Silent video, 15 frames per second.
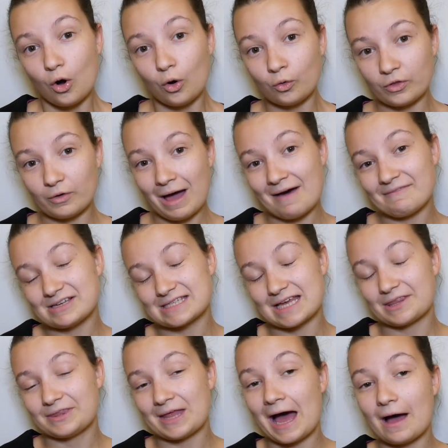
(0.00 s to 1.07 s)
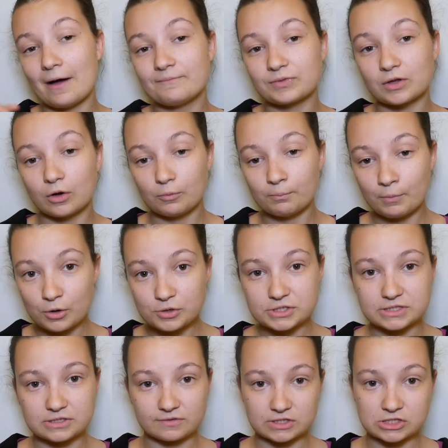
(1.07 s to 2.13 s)
Although having said that,
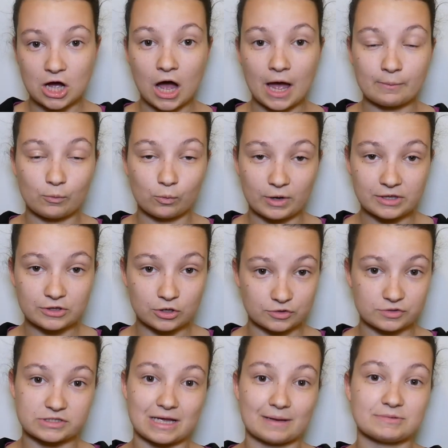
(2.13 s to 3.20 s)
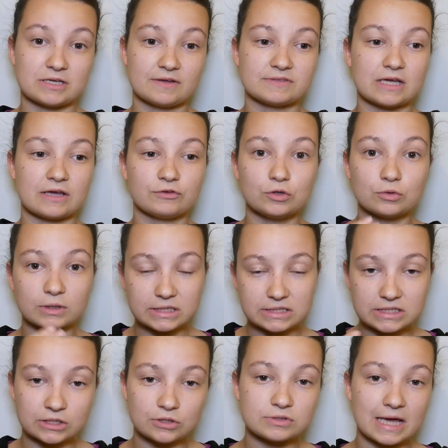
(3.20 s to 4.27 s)
most of the time with contraceptives, if you
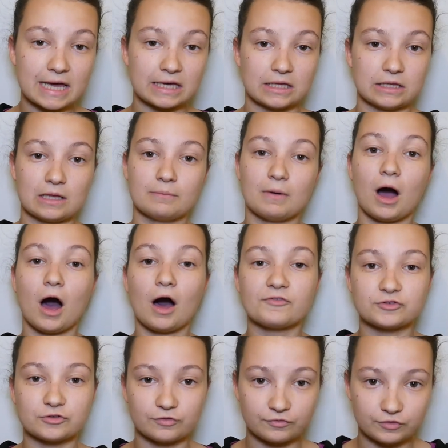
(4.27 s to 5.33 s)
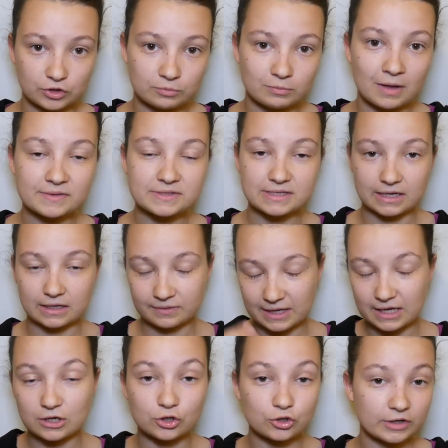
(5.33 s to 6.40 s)
continue taking them after a few months,
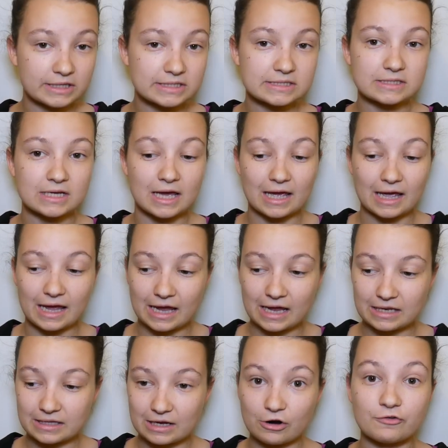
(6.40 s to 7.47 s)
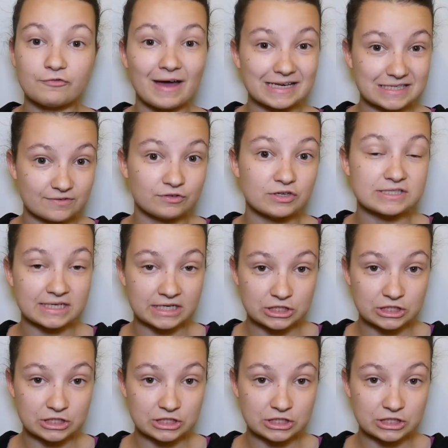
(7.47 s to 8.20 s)
they increase in their effectiveness